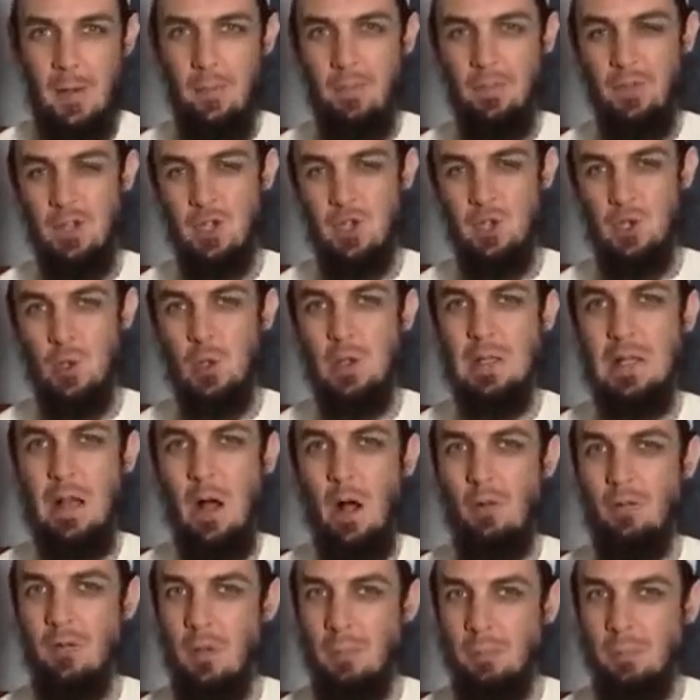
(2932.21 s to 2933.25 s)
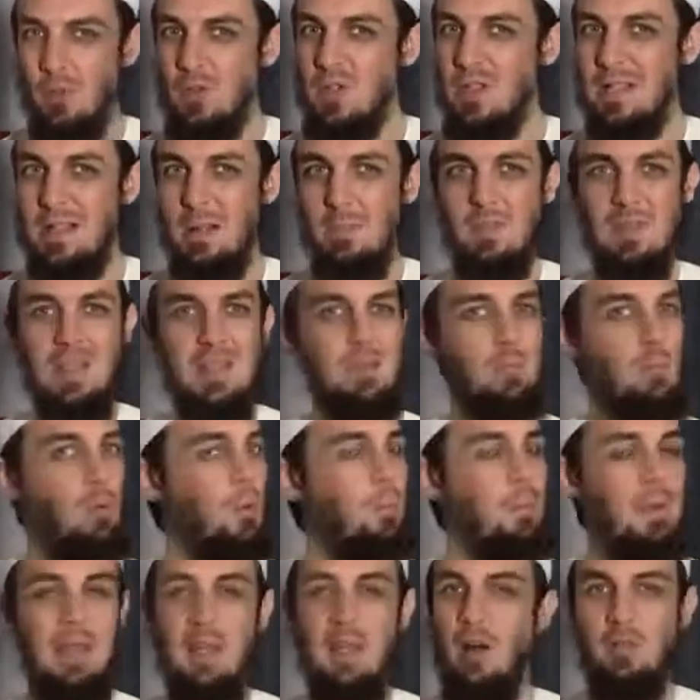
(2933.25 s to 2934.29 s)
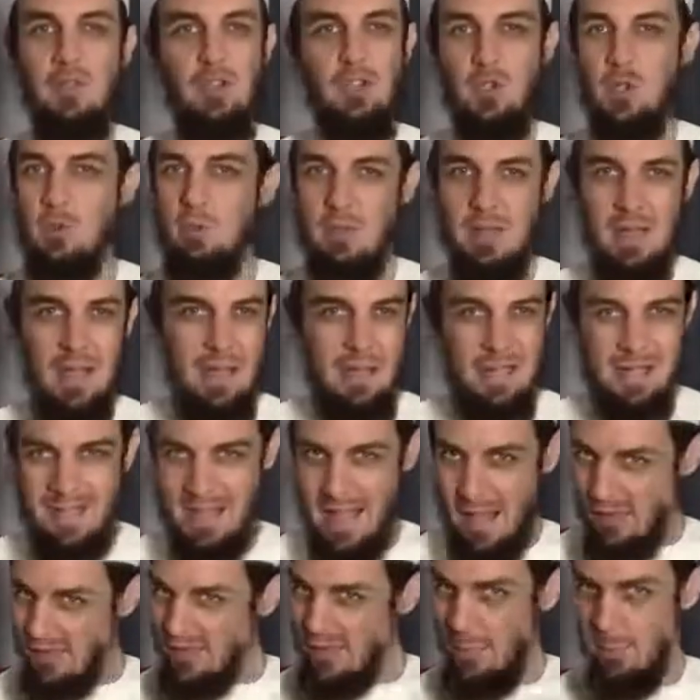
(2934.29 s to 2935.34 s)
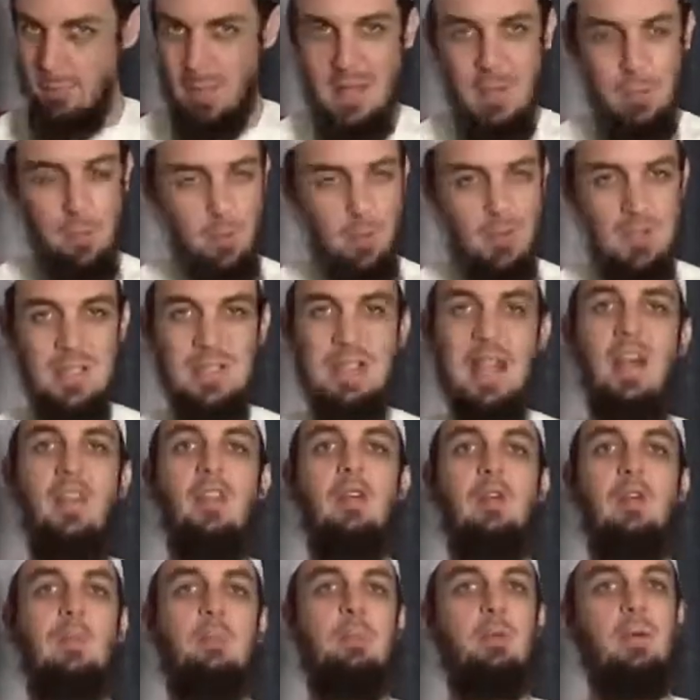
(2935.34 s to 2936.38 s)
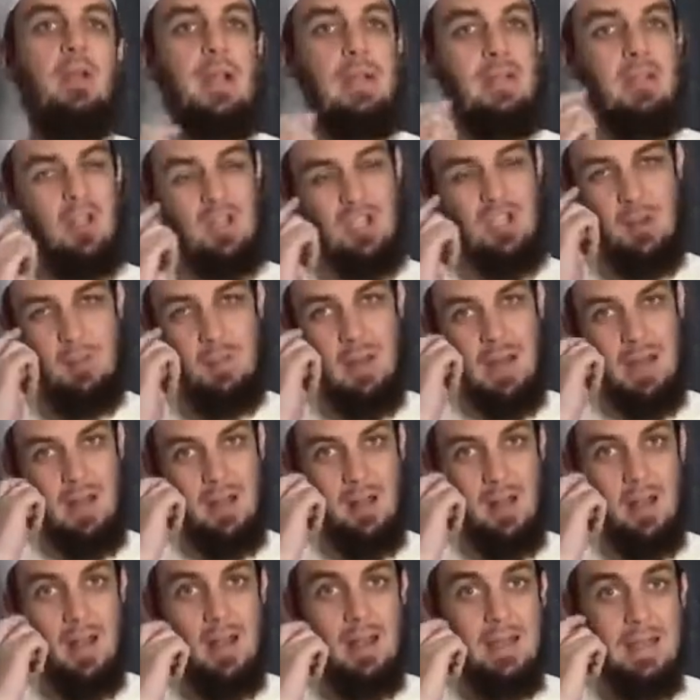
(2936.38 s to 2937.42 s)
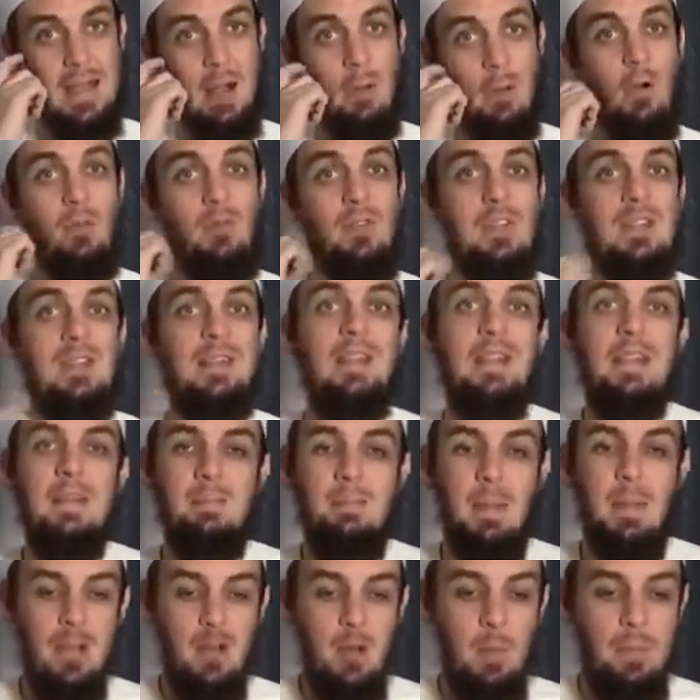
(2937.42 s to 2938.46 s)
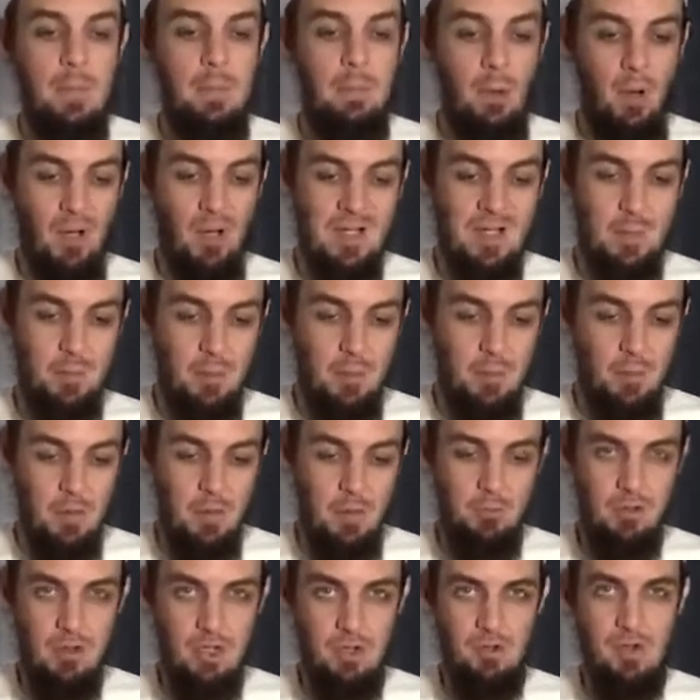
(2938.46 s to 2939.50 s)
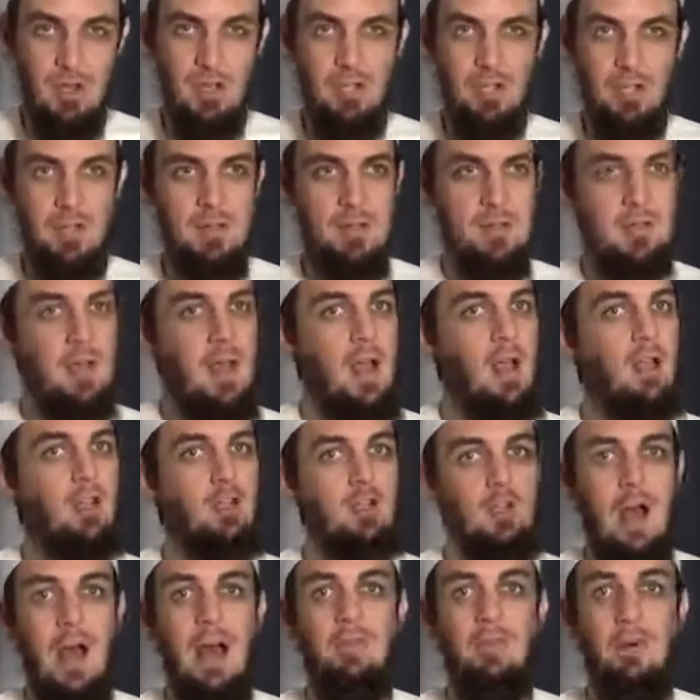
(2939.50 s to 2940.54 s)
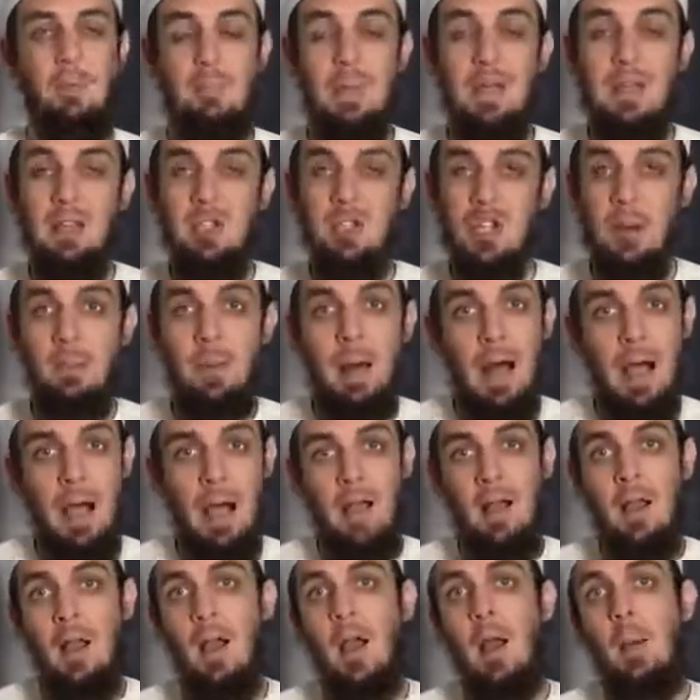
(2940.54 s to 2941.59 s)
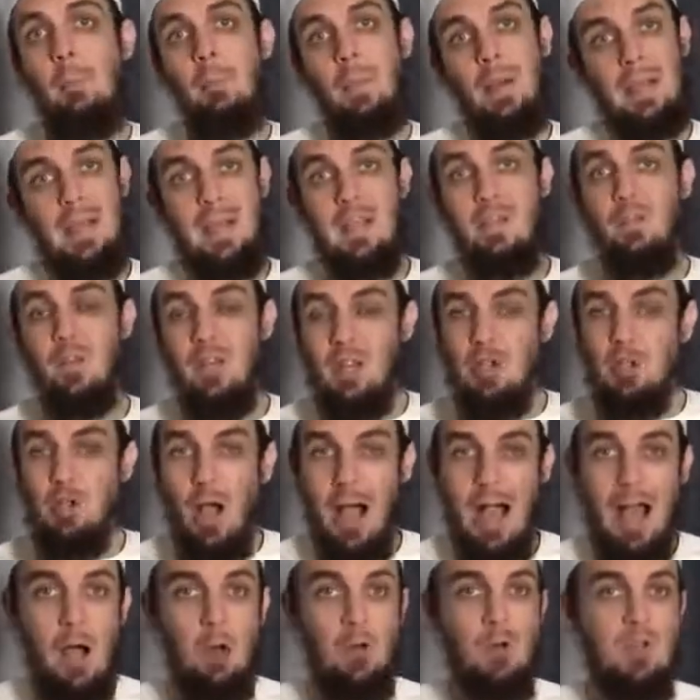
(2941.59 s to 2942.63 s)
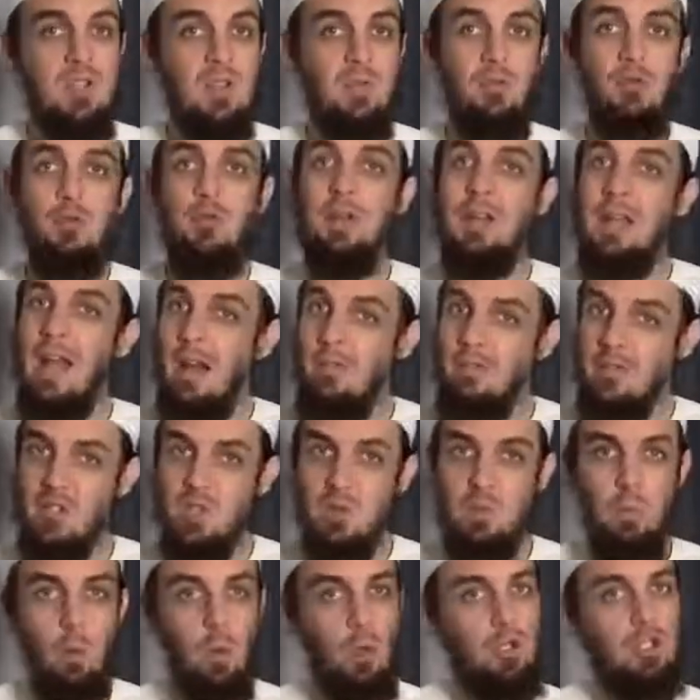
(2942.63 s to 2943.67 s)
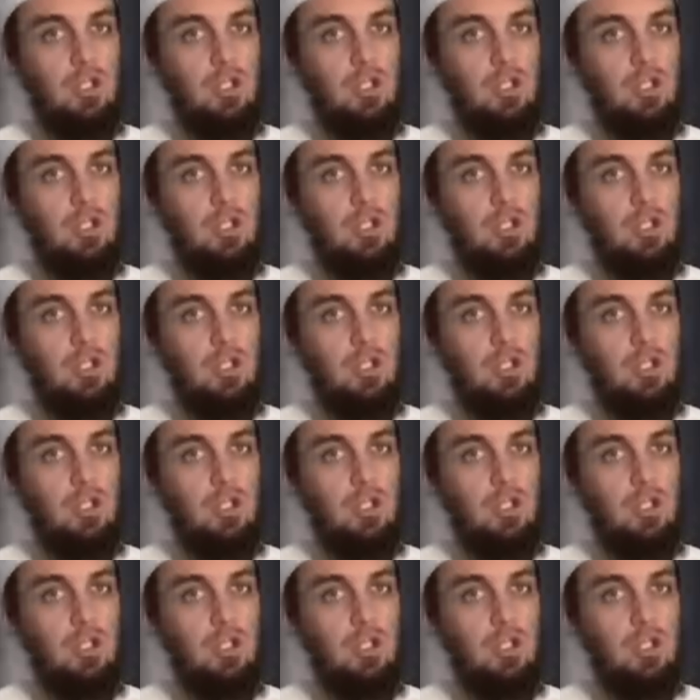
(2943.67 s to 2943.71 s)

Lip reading: The sunnah of the Muslims is more beloved to me. Get the people together and pray in the jama'ah. Now obviously it might not be possible with the restrictions to have a big jama'ah, but even in your house, if you can have a small